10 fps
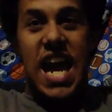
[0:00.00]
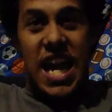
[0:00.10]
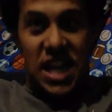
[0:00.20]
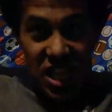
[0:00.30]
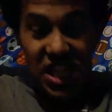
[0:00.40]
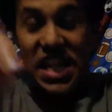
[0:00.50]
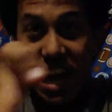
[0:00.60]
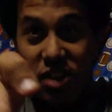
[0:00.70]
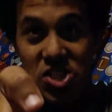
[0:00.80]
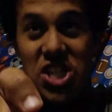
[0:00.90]
and
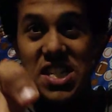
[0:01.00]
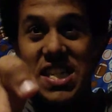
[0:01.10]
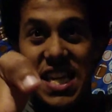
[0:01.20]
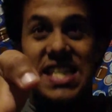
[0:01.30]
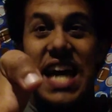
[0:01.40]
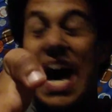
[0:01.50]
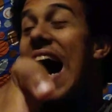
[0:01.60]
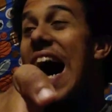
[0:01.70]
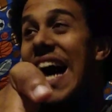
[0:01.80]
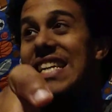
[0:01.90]
gouges his
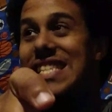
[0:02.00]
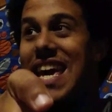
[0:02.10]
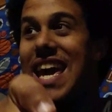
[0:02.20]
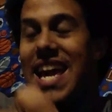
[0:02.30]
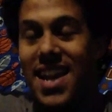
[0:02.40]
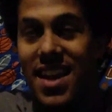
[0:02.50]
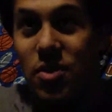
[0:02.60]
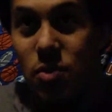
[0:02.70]
eyes in